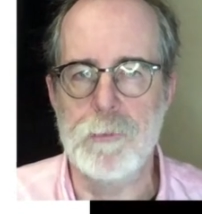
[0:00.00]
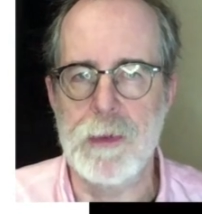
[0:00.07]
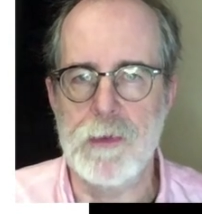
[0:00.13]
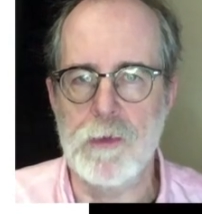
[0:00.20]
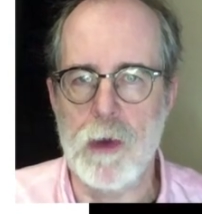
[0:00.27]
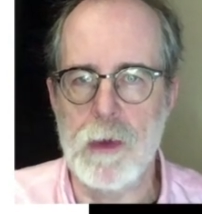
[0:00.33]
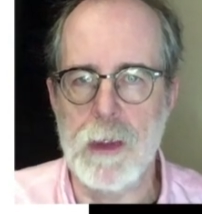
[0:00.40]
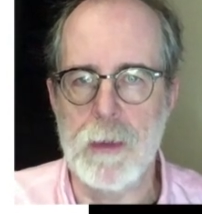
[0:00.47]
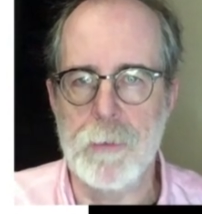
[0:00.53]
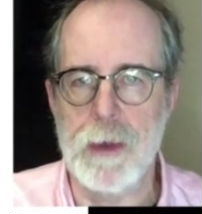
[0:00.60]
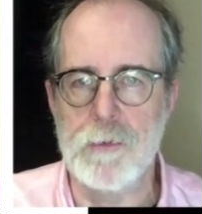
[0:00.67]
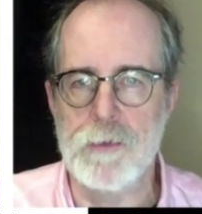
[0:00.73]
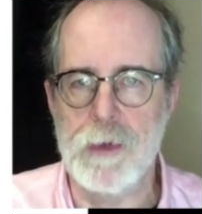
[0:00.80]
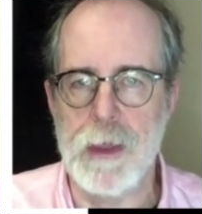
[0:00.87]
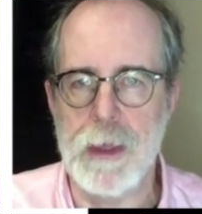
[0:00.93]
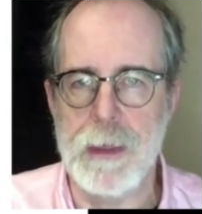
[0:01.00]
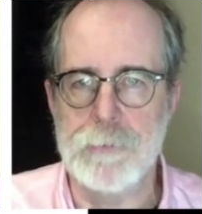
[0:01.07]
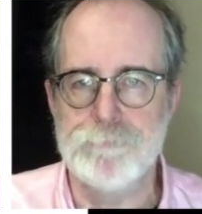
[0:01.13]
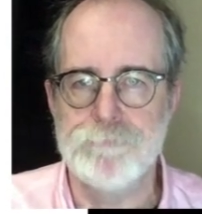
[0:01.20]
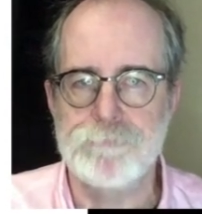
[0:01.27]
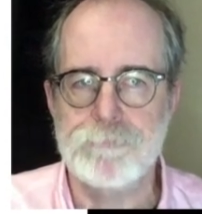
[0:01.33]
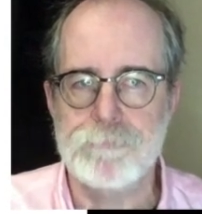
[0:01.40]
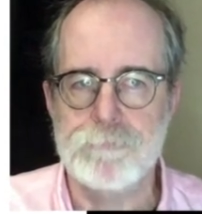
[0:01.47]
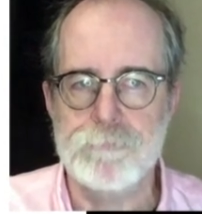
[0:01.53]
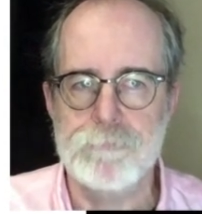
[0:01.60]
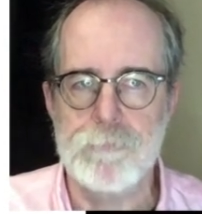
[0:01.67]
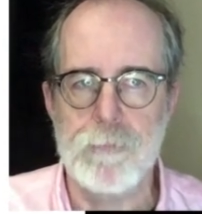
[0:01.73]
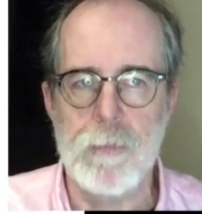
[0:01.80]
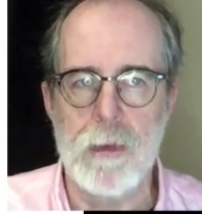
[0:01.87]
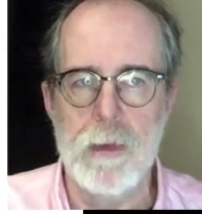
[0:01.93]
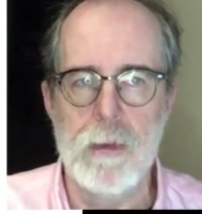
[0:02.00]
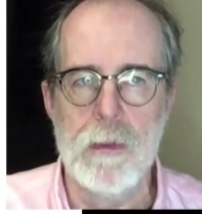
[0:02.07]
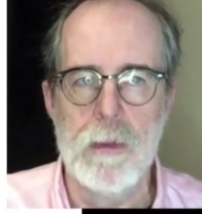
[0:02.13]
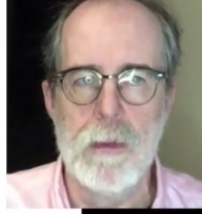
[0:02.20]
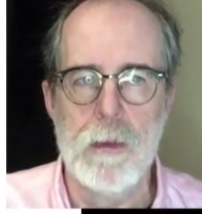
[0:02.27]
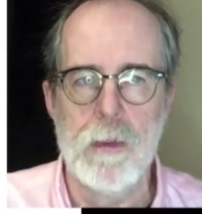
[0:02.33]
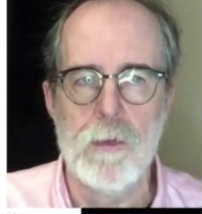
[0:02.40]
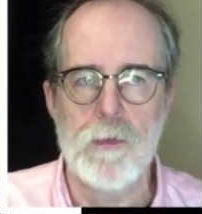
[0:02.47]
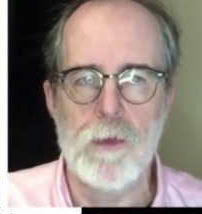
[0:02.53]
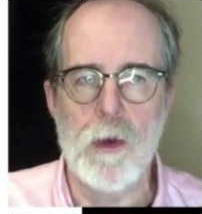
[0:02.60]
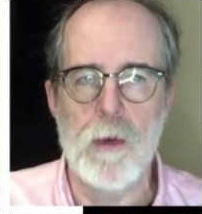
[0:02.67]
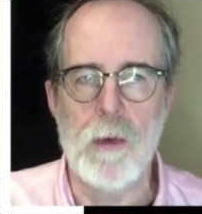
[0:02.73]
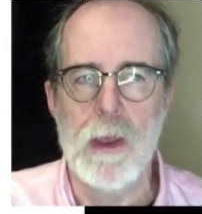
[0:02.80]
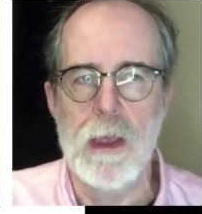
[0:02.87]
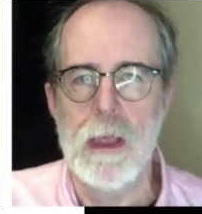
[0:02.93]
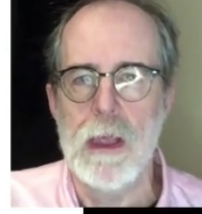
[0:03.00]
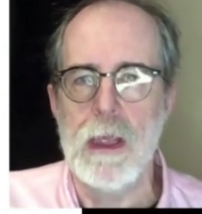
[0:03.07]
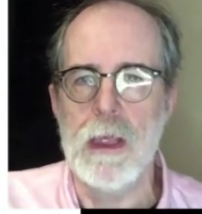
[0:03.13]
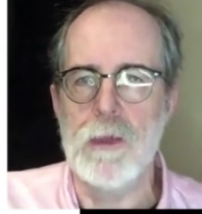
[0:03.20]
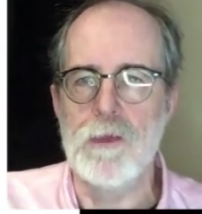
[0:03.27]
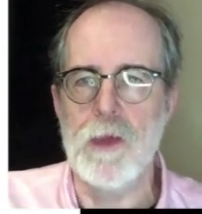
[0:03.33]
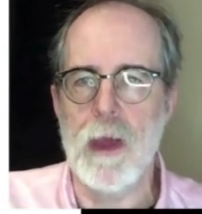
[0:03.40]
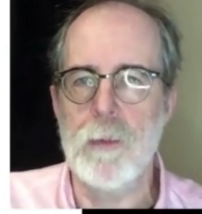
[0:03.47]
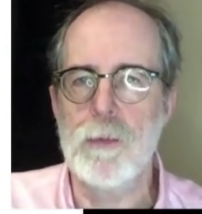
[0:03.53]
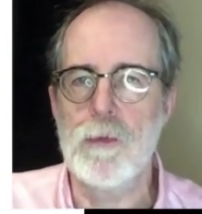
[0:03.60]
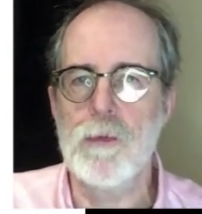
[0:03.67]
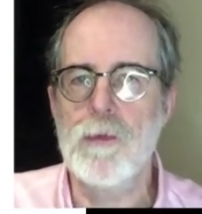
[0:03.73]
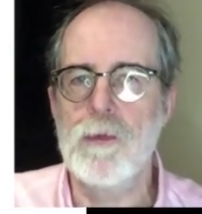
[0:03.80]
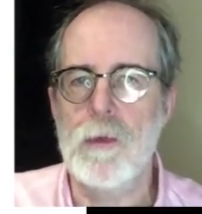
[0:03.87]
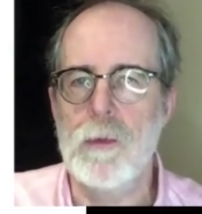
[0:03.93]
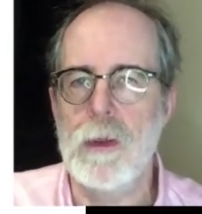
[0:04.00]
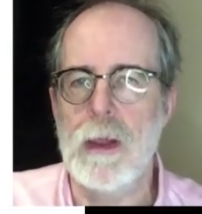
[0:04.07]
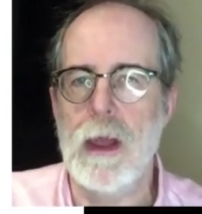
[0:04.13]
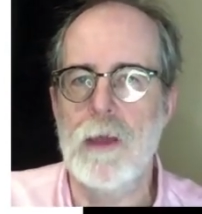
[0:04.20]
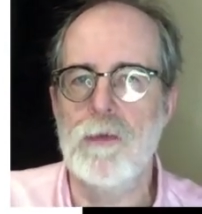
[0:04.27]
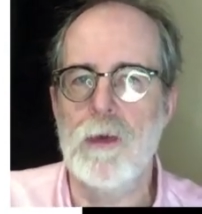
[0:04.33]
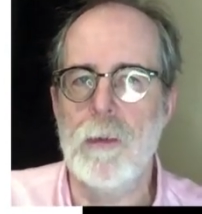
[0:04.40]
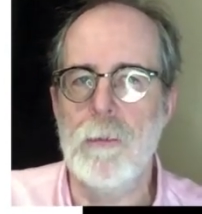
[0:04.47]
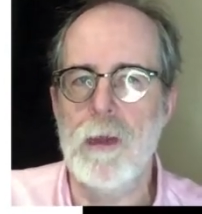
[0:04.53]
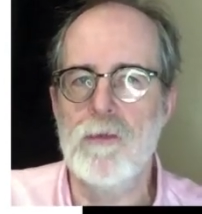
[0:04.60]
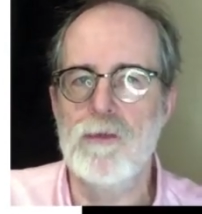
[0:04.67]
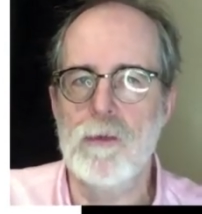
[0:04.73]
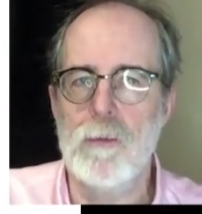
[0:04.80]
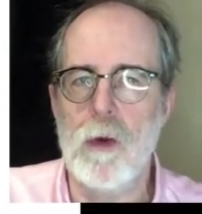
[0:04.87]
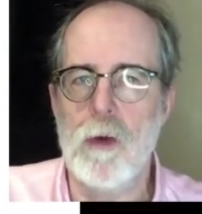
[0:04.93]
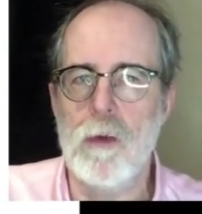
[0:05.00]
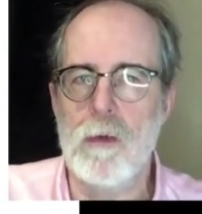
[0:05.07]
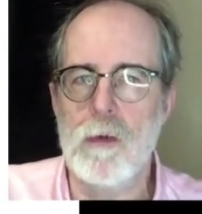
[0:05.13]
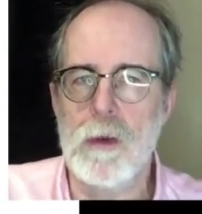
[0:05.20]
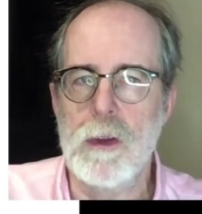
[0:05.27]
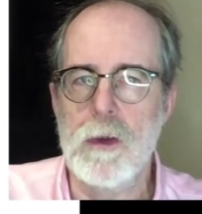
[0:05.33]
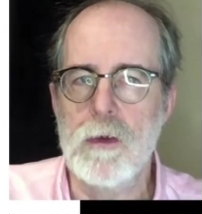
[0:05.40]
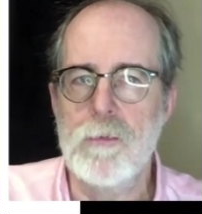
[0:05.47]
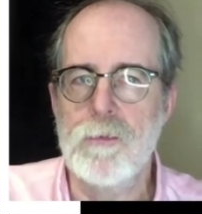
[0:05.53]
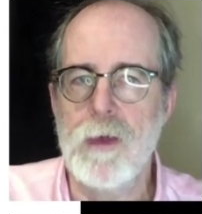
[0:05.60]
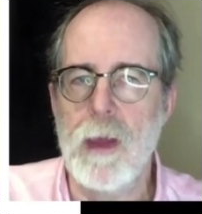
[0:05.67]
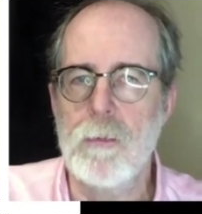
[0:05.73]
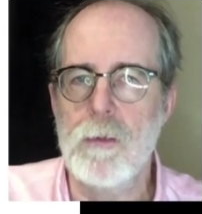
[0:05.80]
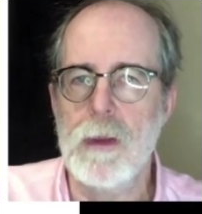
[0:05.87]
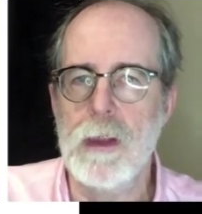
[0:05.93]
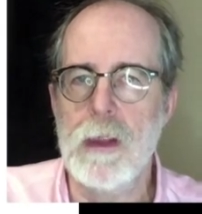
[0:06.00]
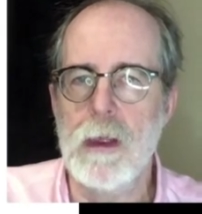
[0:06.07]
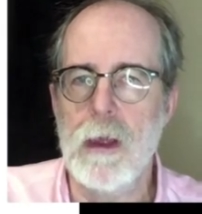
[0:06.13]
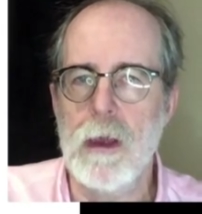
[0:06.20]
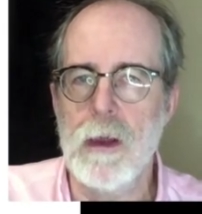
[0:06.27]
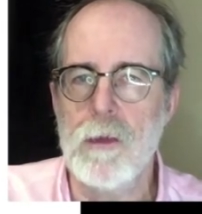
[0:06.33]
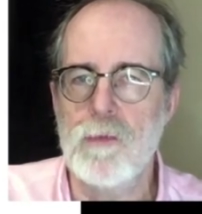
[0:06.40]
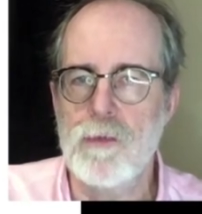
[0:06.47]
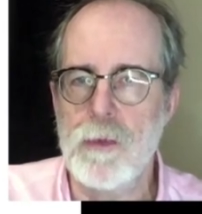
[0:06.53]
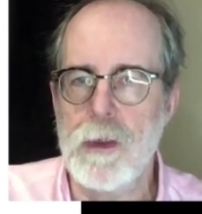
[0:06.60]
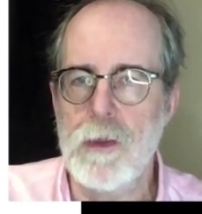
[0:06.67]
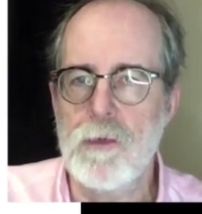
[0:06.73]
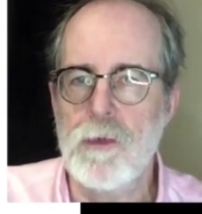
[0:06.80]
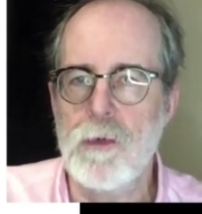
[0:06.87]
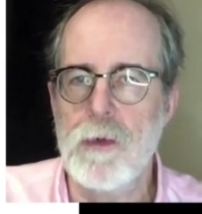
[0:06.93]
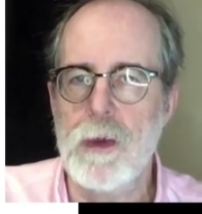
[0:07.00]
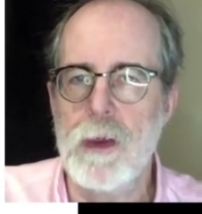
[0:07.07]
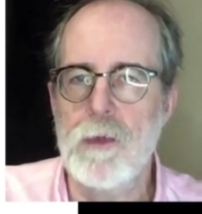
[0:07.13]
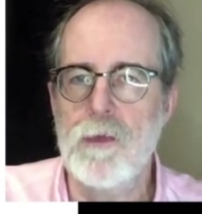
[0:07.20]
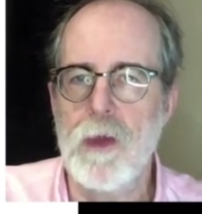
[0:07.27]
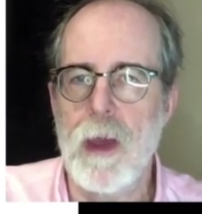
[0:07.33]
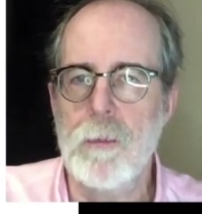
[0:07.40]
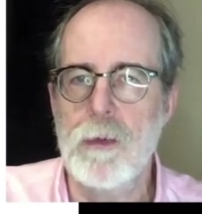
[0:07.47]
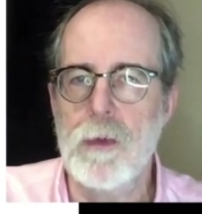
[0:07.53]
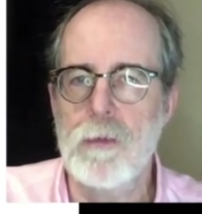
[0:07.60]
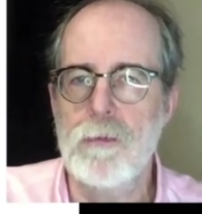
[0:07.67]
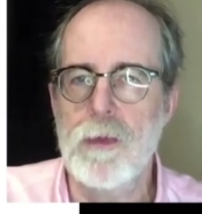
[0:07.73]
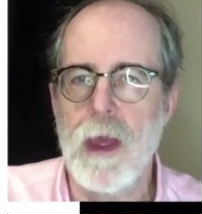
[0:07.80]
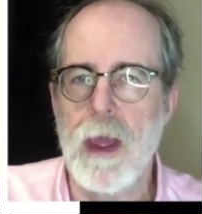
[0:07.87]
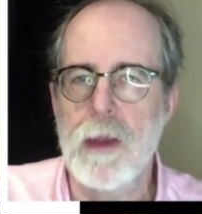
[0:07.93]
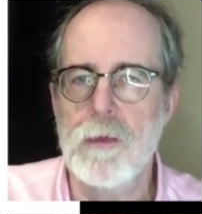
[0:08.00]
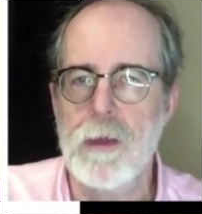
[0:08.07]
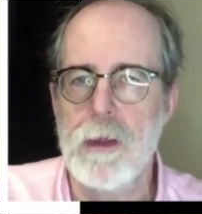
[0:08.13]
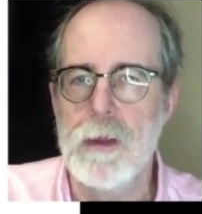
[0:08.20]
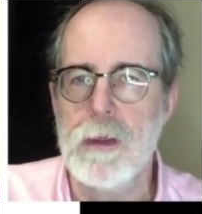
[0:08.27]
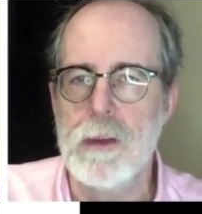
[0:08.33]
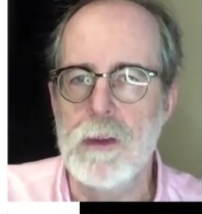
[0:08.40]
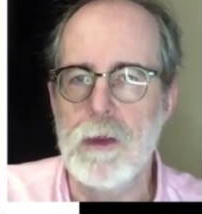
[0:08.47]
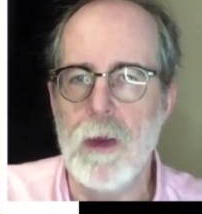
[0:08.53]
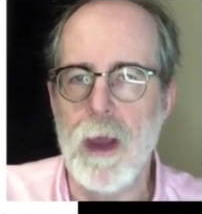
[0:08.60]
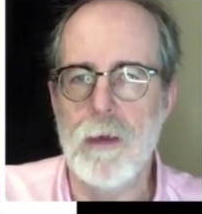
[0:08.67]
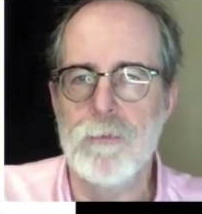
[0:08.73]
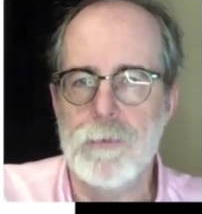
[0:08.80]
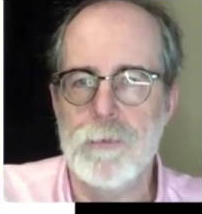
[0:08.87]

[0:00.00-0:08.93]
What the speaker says: talking about today. So examples, well, as I mentioned earlier, family trees are an example of that. You have